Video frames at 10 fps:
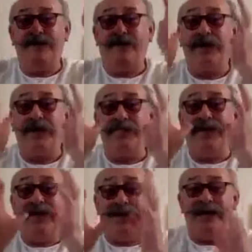were kind of,
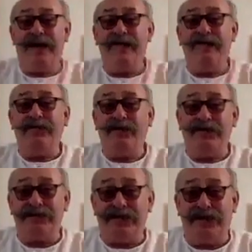
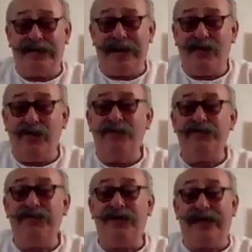almost looked
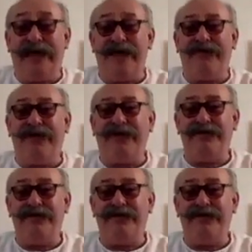like African